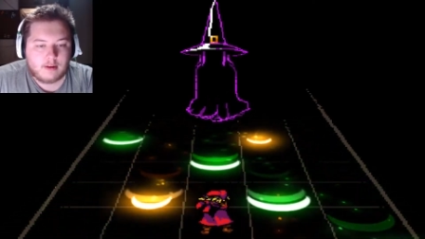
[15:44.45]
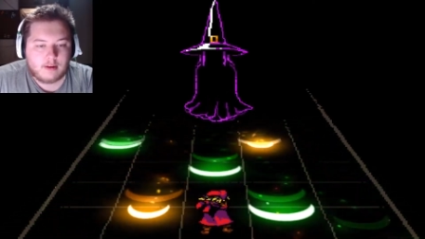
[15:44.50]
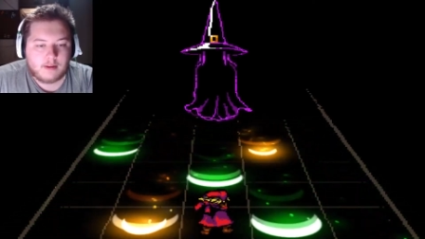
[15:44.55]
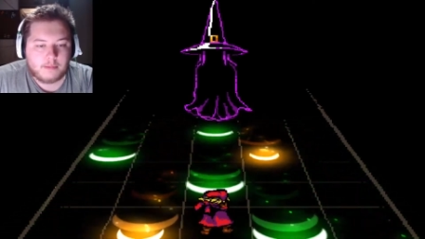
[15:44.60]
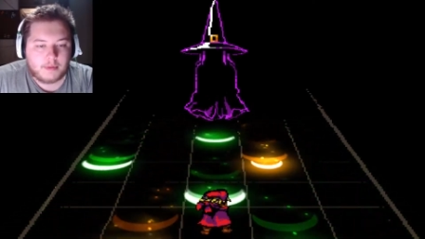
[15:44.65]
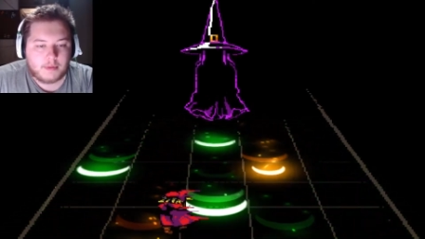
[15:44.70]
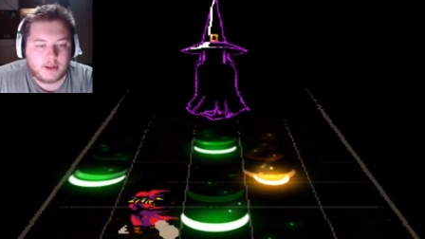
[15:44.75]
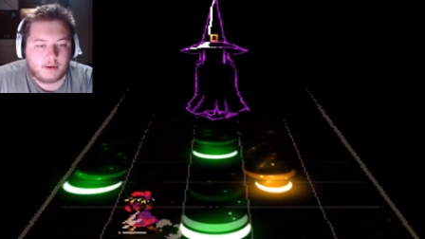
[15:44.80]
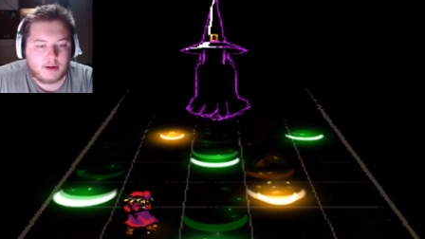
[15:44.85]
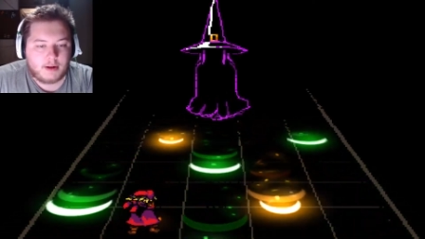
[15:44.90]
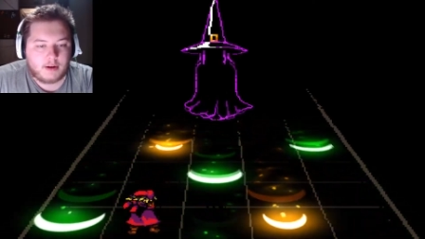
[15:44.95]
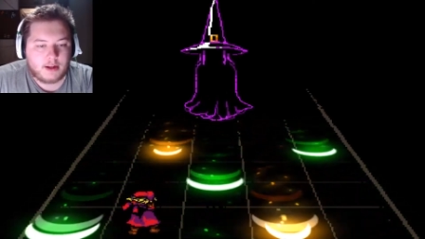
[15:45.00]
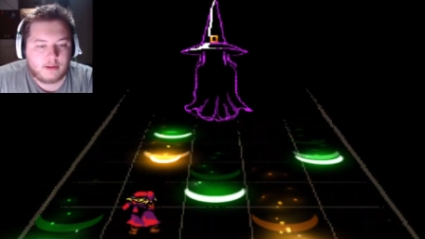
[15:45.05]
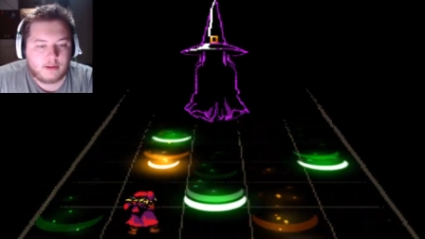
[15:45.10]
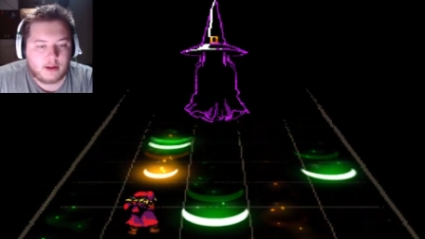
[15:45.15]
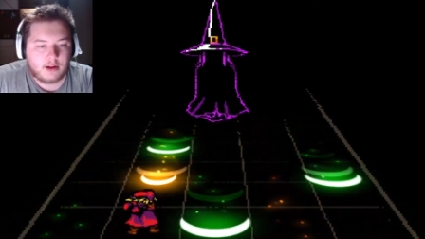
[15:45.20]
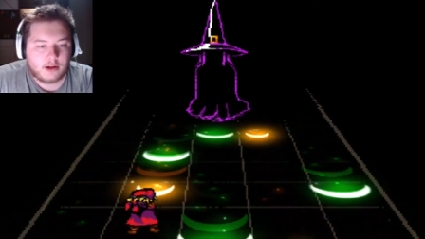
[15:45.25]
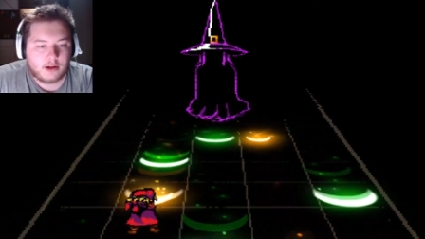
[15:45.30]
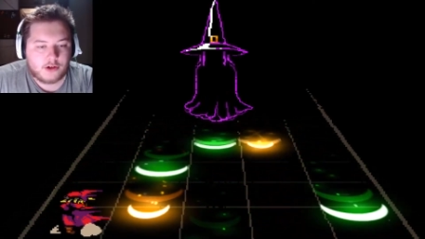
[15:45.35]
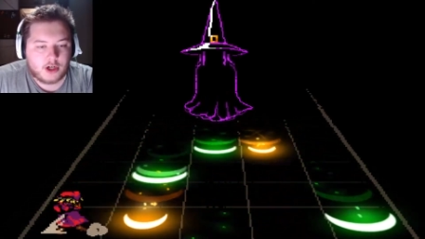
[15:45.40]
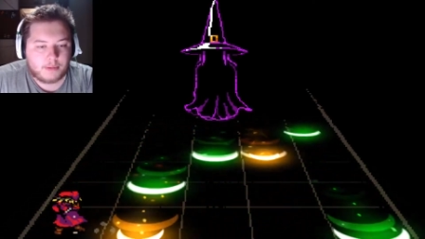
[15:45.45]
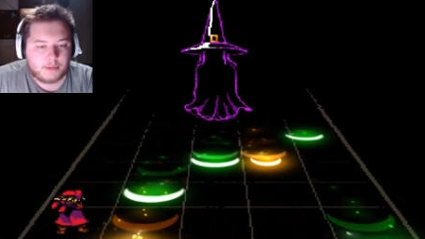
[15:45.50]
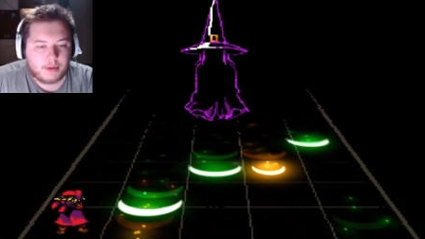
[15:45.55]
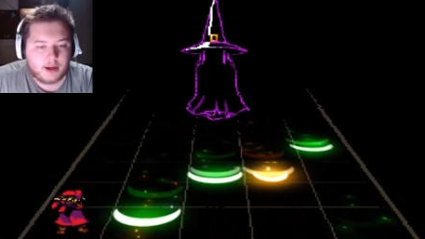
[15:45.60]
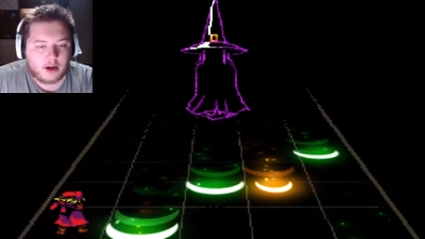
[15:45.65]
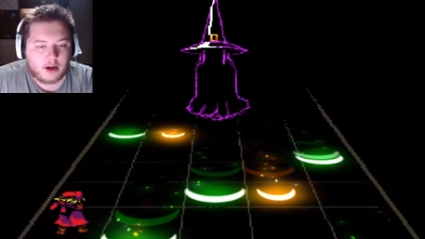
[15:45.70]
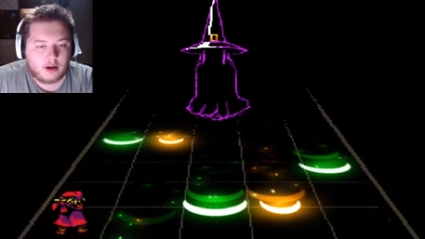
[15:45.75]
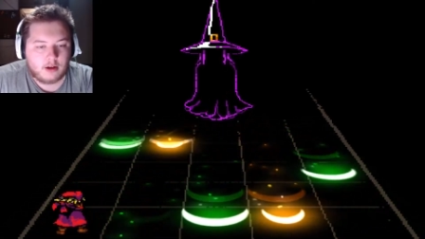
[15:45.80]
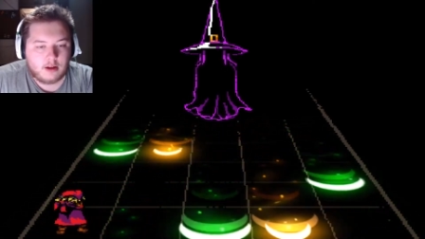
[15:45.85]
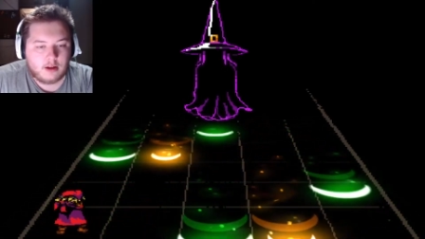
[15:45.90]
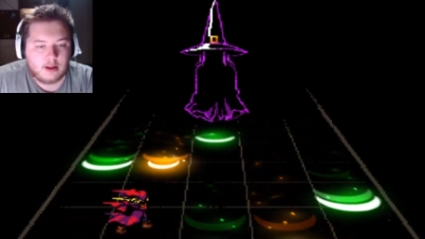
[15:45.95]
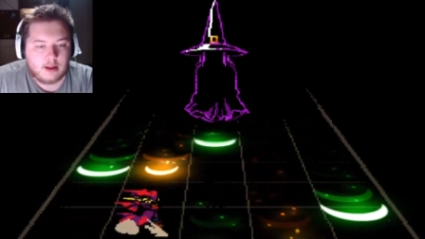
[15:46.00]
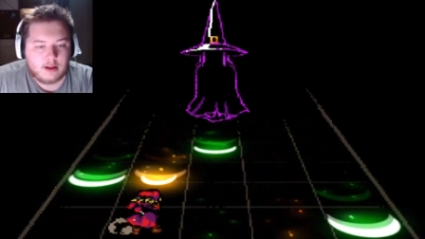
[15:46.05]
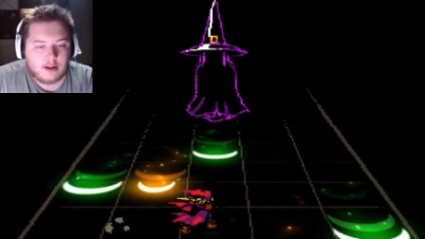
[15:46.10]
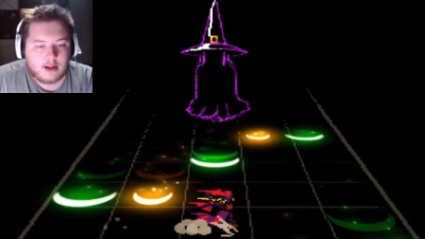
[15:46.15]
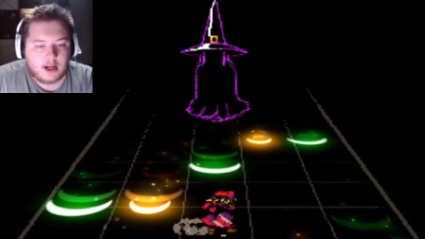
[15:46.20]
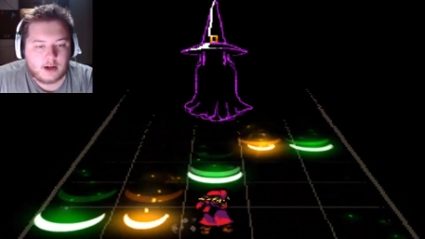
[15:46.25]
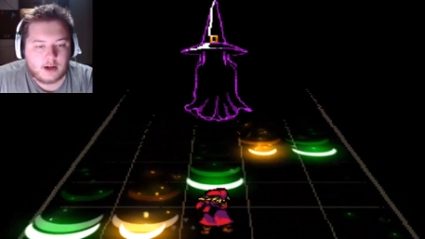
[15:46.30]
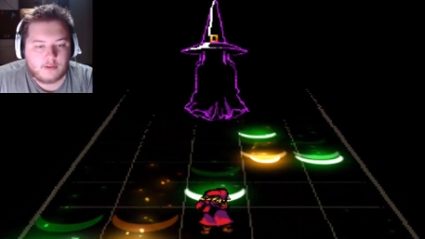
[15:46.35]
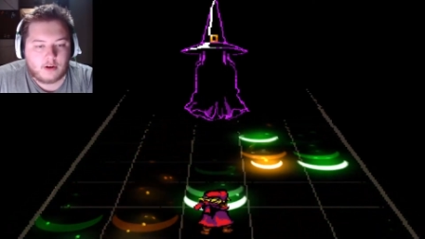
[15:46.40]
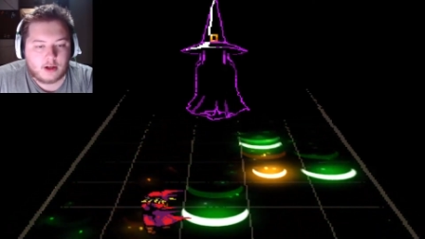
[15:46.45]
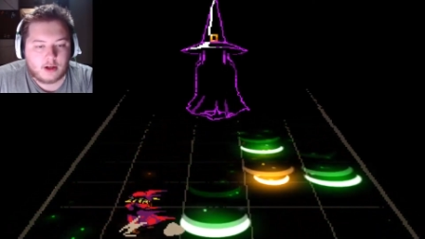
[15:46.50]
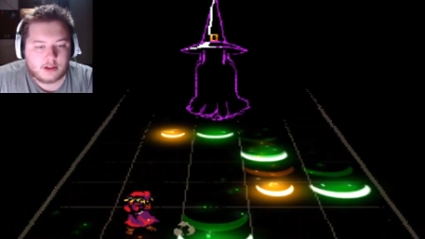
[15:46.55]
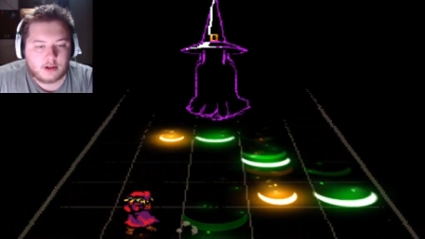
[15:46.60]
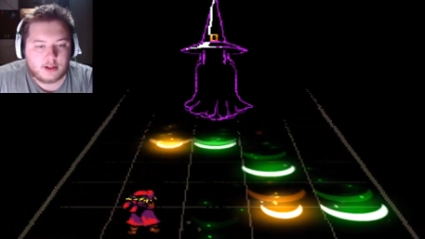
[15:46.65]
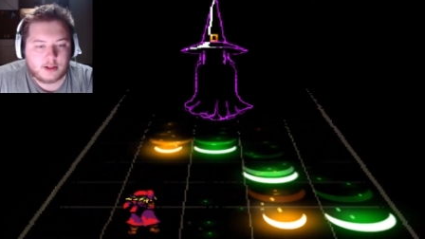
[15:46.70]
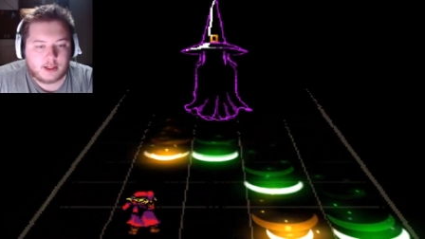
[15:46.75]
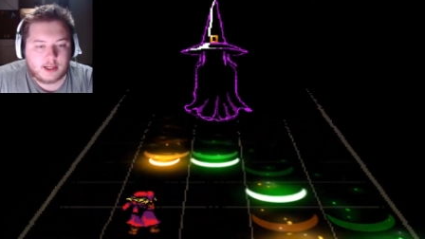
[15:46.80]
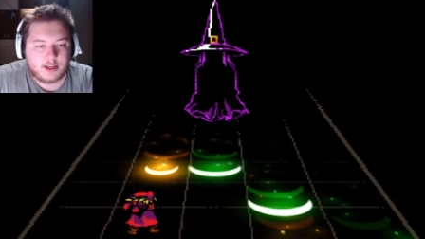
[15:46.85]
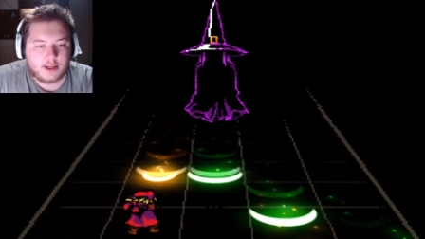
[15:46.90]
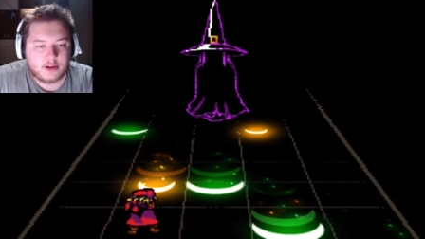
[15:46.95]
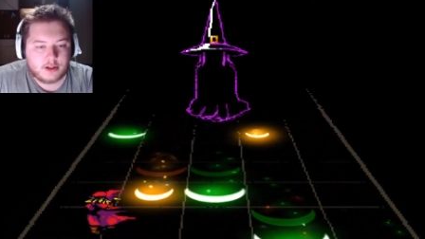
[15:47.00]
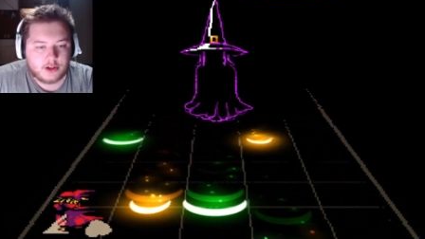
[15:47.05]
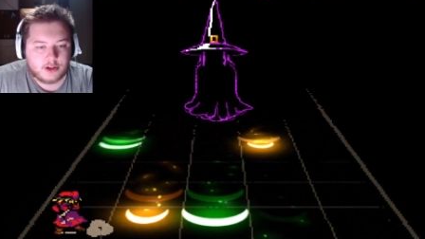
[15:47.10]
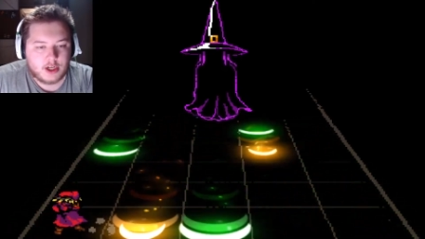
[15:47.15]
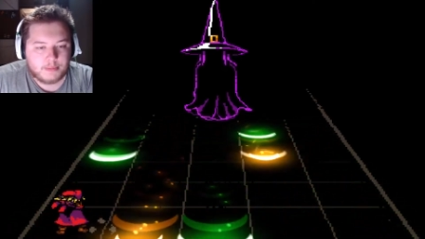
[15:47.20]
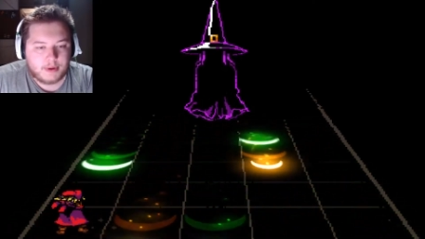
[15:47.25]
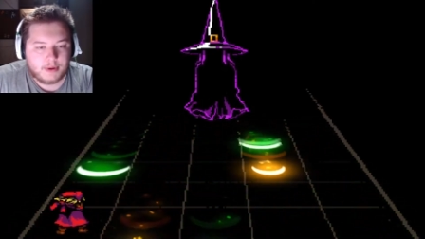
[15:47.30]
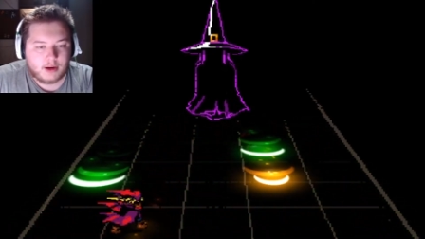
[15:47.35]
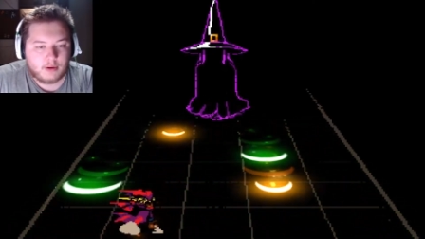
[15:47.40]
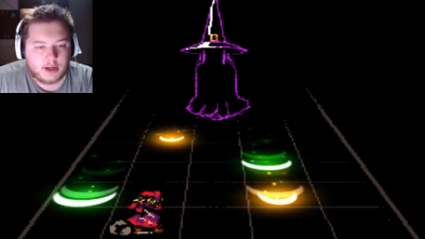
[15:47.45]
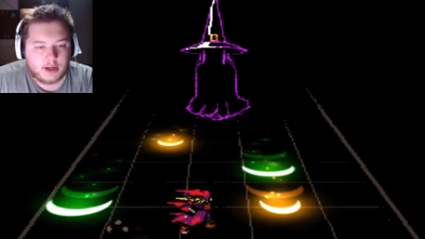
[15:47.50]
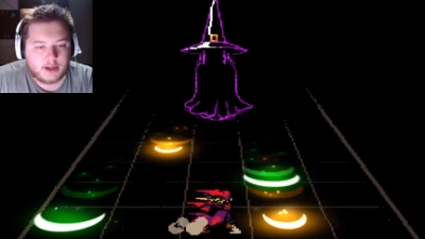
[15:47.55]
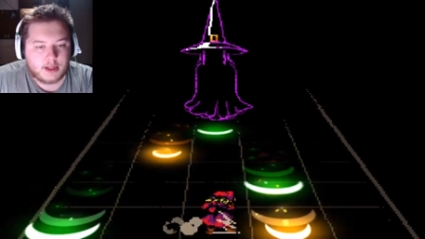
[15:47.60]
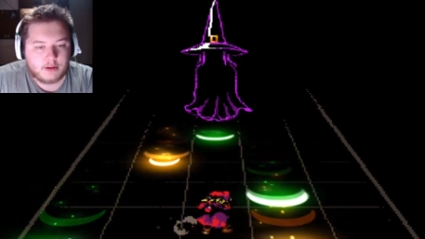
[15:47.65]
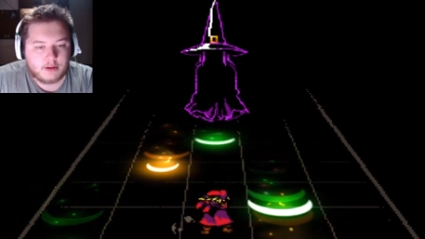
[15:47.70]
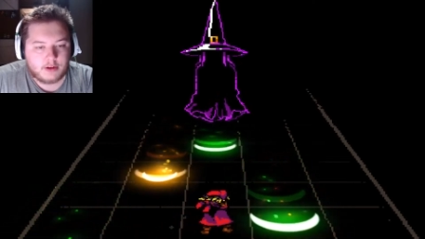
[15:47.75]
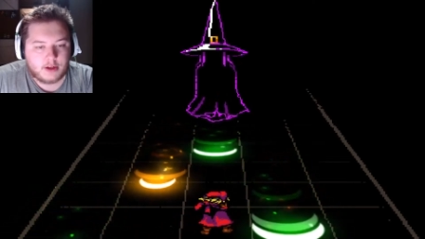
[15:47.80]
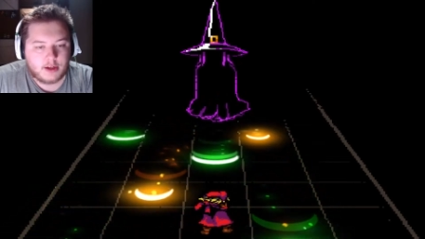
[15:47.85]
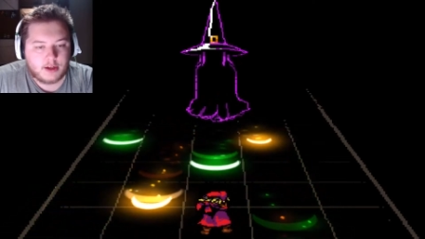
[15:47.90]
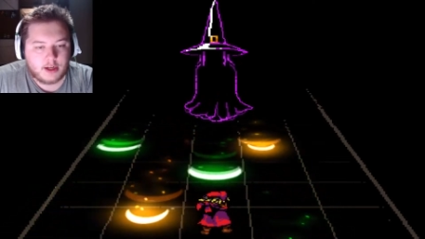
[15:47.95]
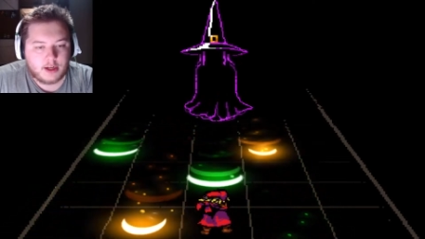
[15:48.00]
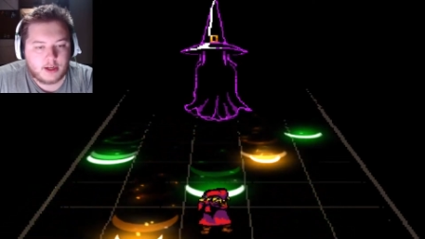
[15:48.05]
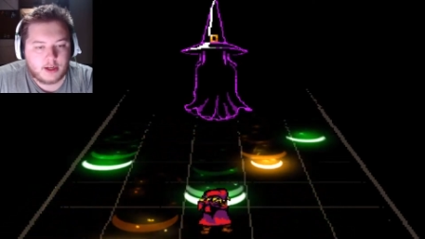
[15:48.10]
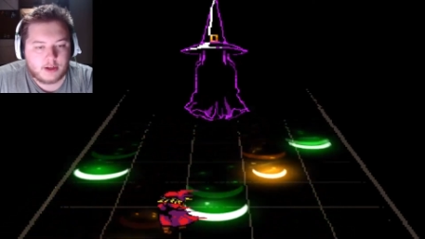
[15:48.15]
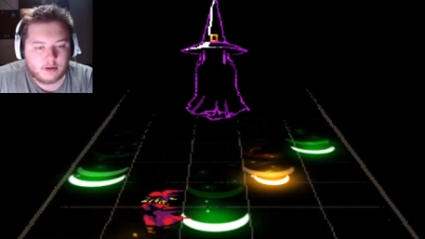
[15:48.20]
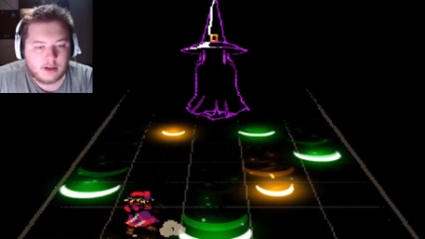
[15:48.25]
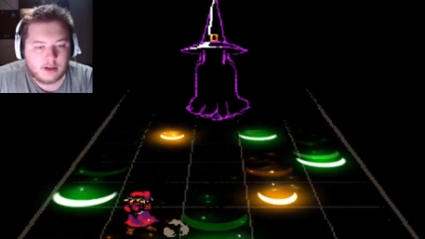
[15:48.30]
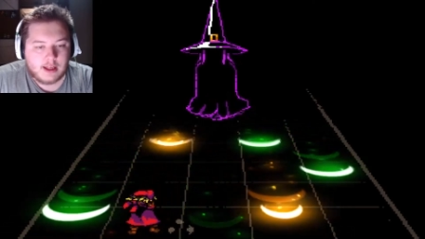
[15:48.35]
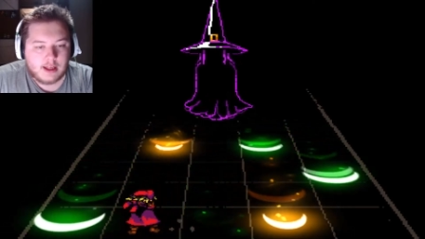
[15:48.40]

But yeah, we don't even need to jump here. However, it's good to get used to jumping when I need, when you need to.